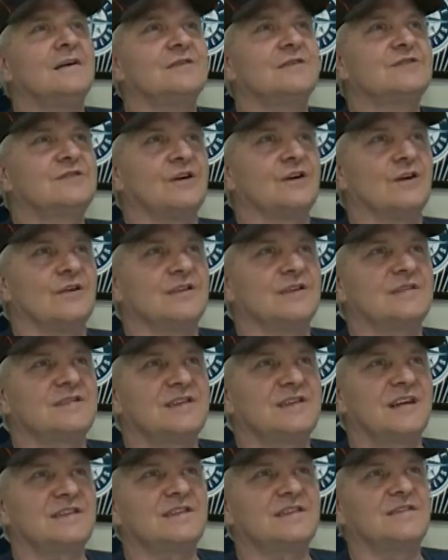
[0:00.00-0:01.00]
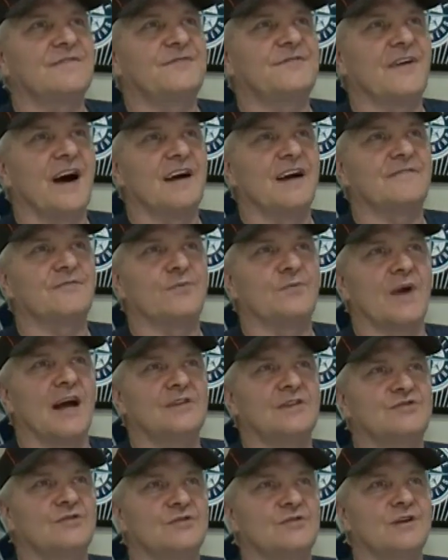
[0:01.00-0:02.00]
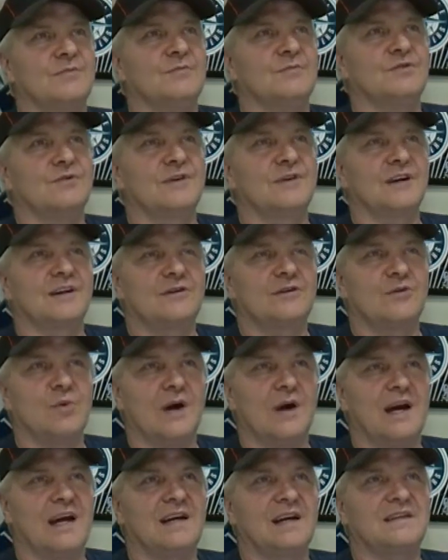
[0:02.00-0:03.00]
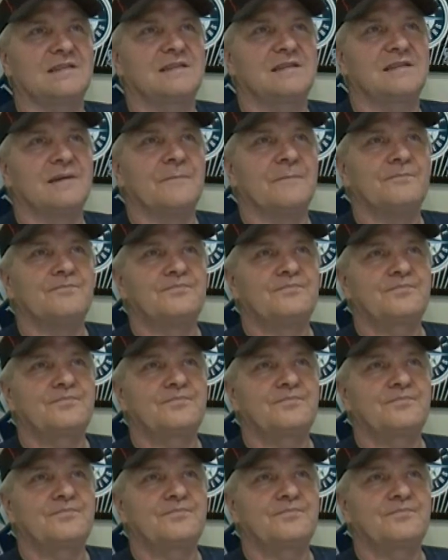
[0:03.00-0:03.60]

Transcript: So the 6-5 Rancho Cucamonga Quakes,